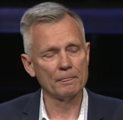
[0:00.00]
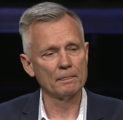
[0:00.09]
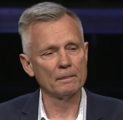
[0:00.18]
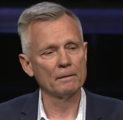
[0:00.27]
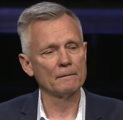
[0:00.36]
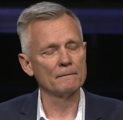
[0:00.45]

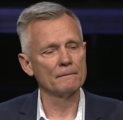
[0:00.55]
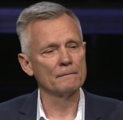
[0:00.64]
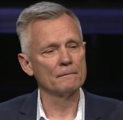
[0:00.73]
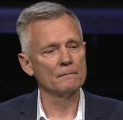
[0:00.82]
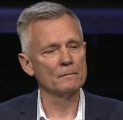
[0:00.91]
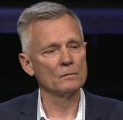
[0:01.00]

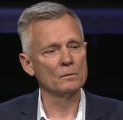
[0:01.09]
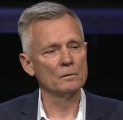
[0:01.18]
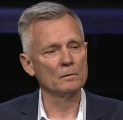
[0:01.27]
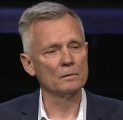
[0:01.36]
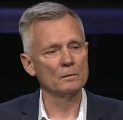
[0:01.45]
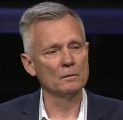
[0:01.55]

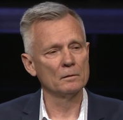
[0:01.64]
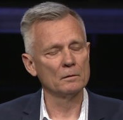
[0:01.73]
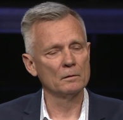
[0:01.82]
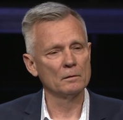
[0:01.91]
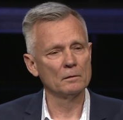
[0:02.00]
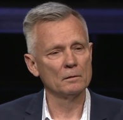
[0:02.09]

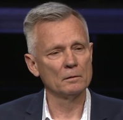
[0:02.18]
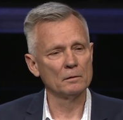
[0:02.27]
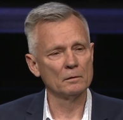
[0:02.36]
(silence)